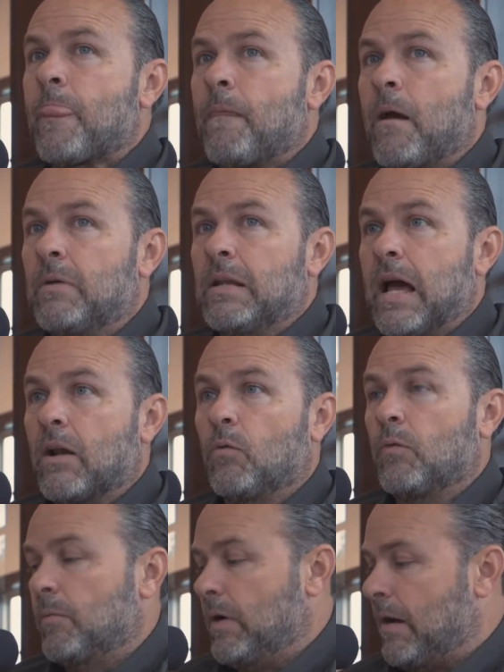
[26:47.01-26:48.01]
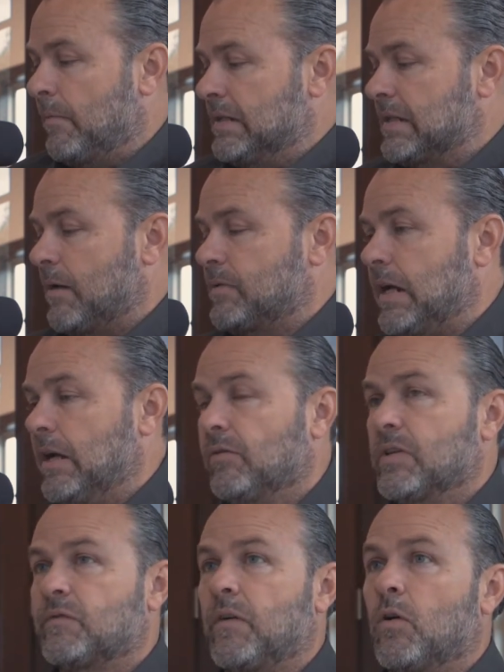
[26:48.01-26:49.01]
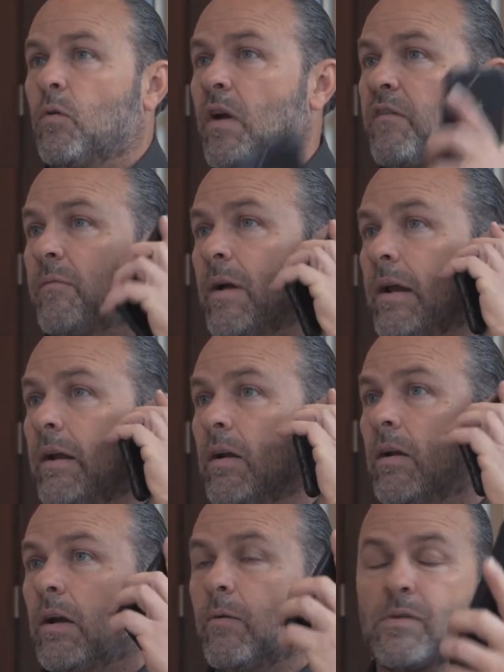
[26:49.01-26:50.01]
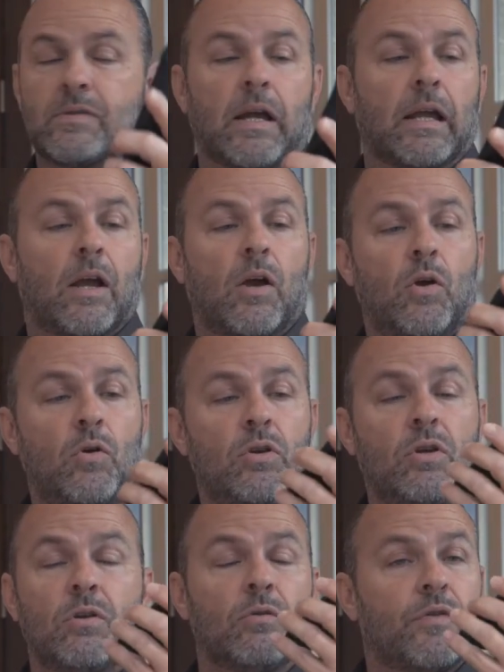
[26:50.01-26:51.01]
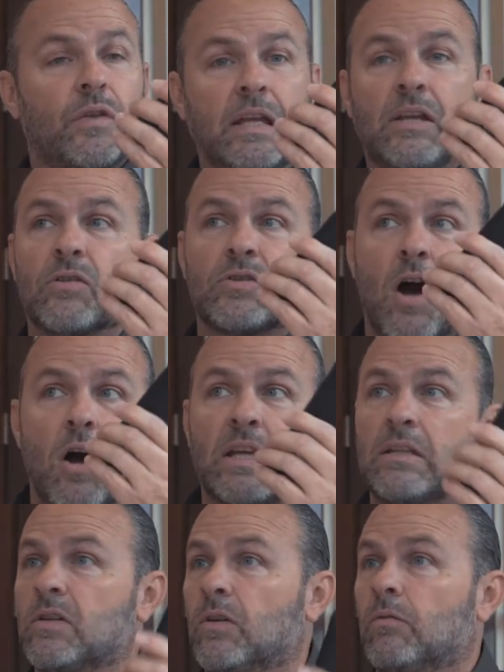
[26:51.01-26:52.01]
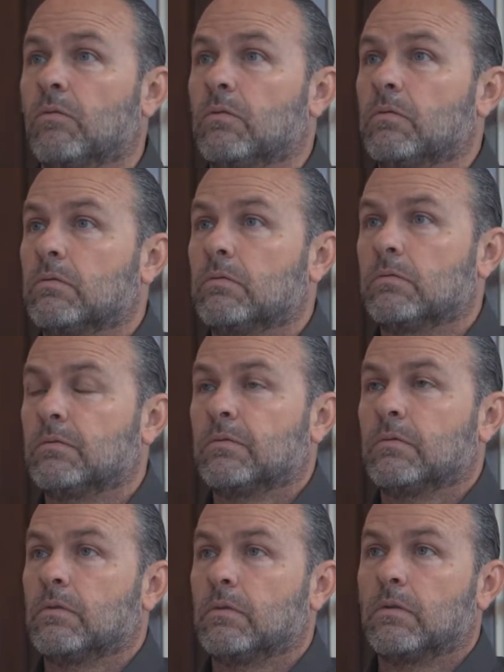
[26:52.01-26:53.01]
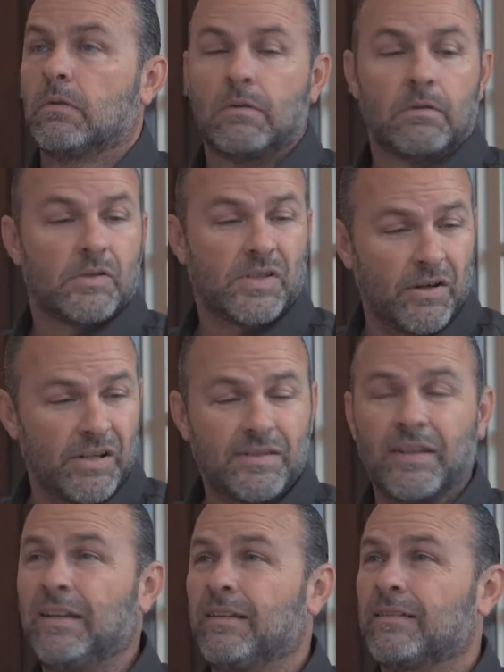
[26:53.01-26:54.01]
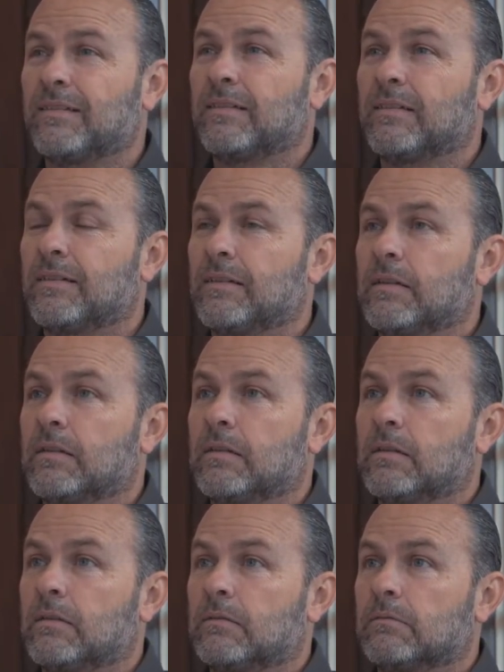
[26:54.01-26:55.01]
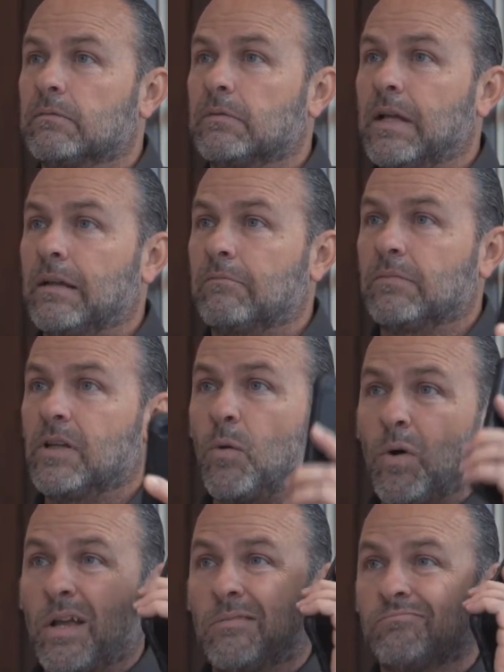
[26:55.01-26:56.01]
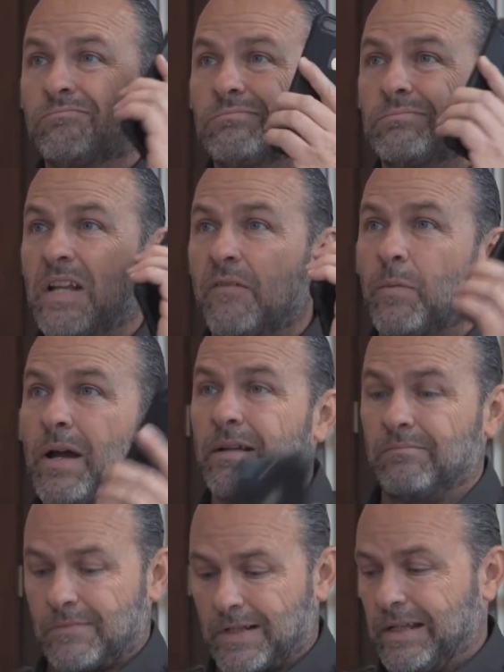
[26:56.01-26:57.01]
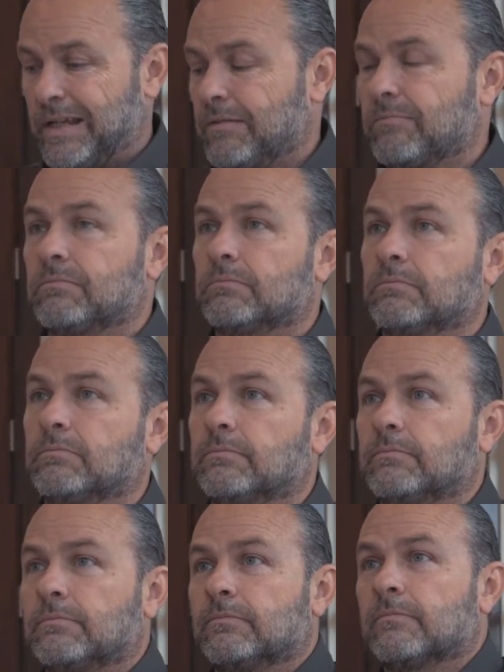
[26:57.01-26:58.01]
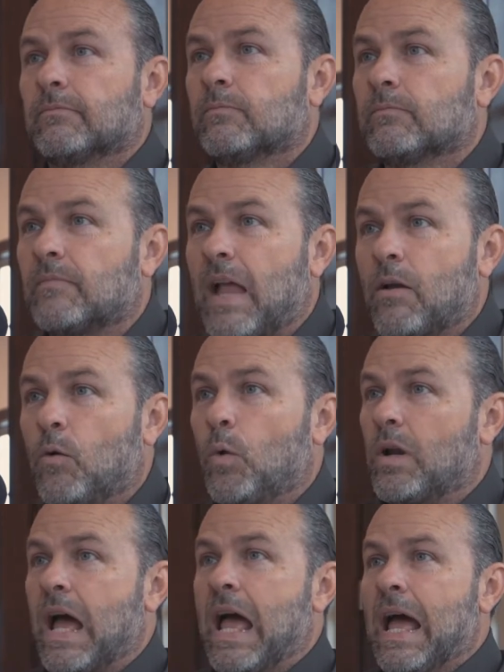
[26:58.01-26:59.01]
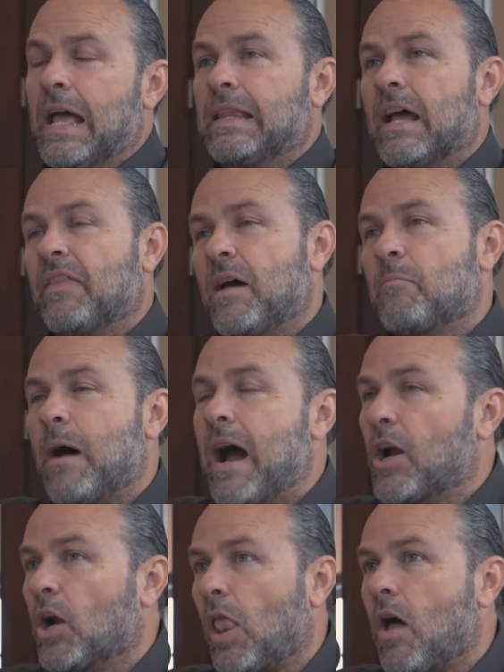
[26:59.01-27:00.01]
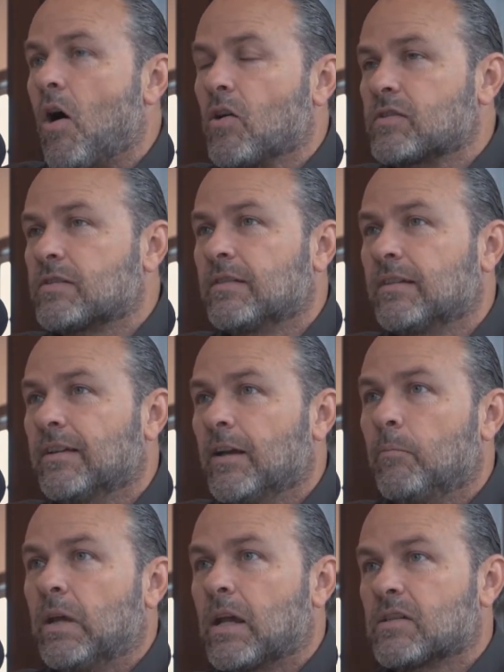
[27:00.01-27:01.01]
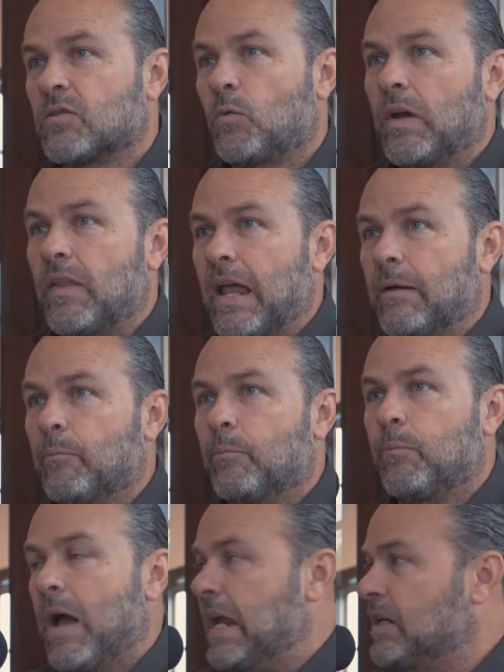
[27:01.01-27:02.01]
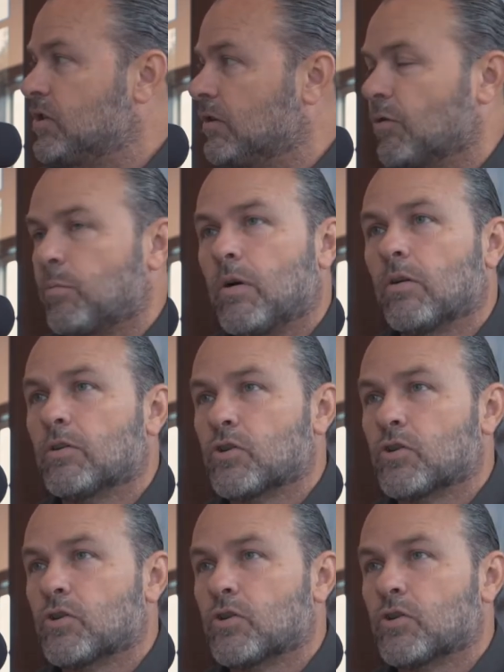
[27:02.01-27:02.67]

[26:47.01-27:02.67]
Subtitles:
I mean, I don't remember how many times I held this phone away from my ear and was like, who do you think you're talking to? Right. Seriously? Like, you know what? Never mind. Click. I don't want to. Now that buyer lost because of the way that agent or broker